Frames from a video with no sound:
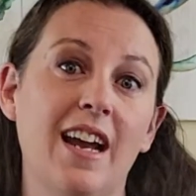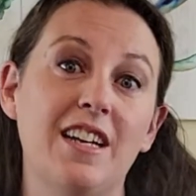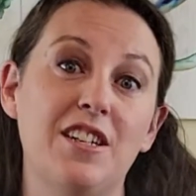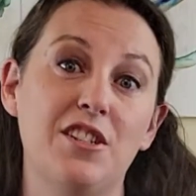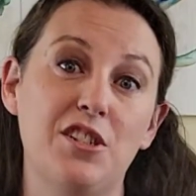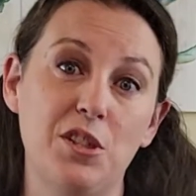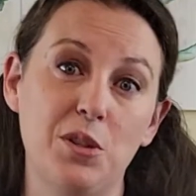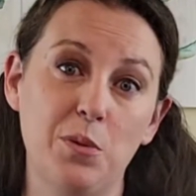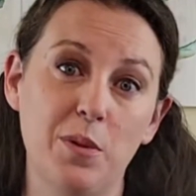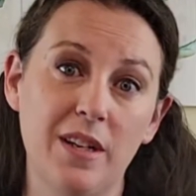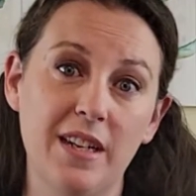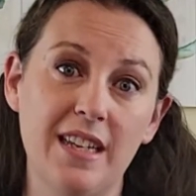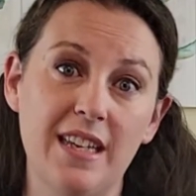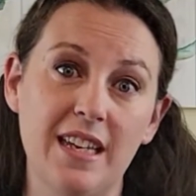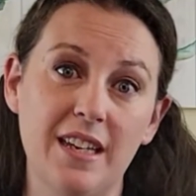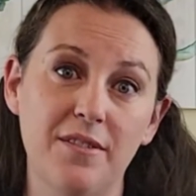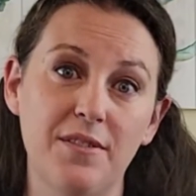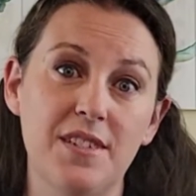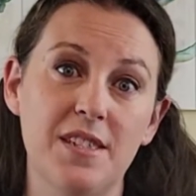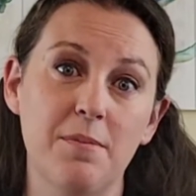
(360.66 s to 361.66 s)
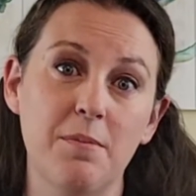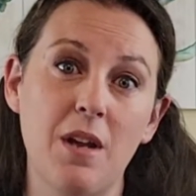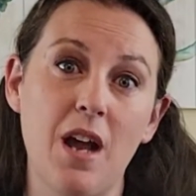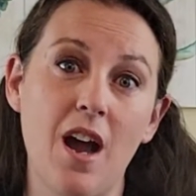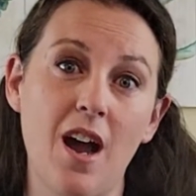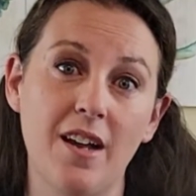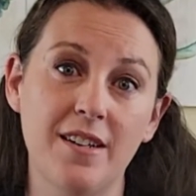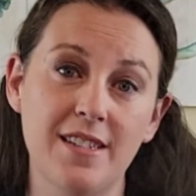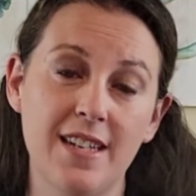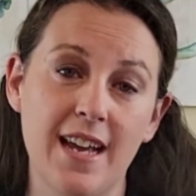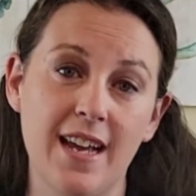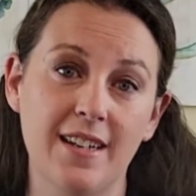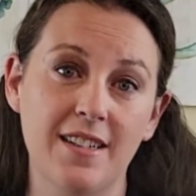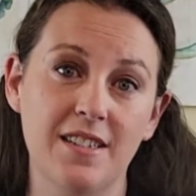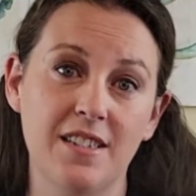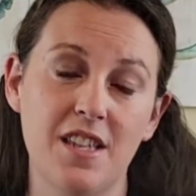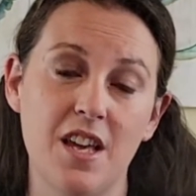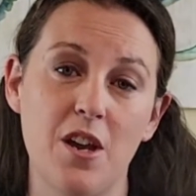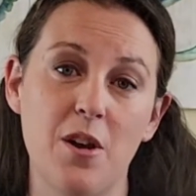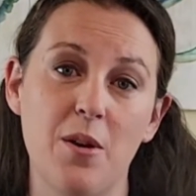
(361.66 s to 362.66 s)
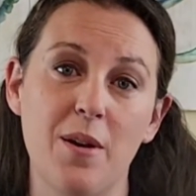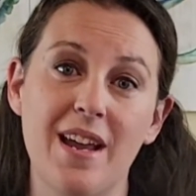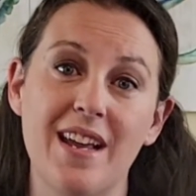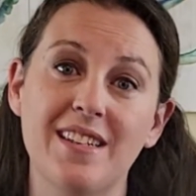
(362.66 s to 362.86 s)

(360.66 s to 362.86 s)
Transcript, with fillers: I do want to give some context though